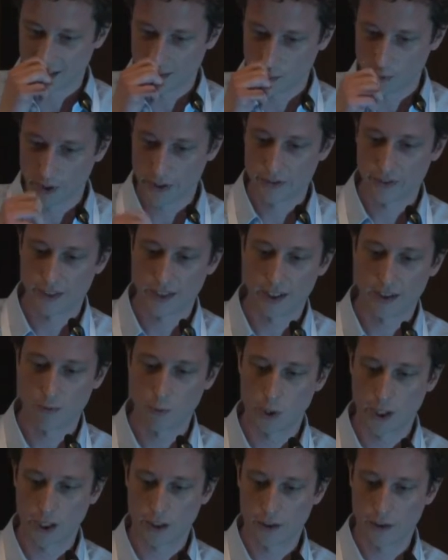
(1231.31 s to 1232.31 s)
with the
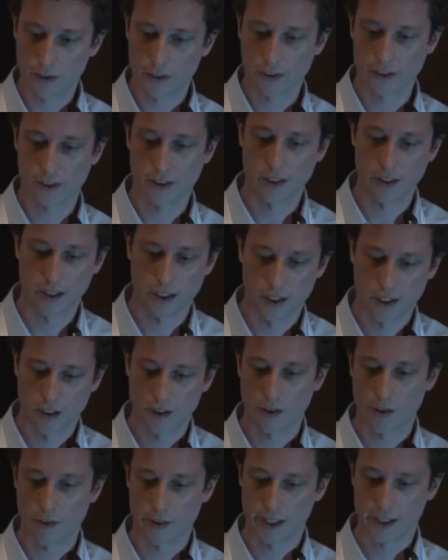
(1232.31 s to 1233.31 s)
wells
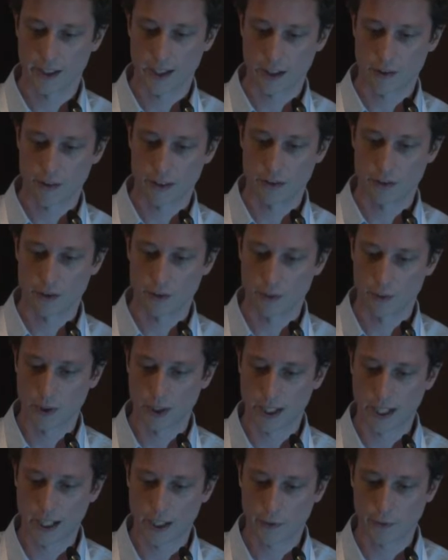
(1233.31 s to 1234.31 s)
going down into a
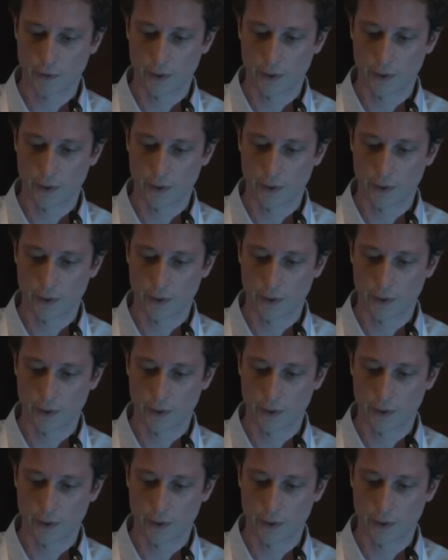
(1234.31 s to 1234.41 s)
gas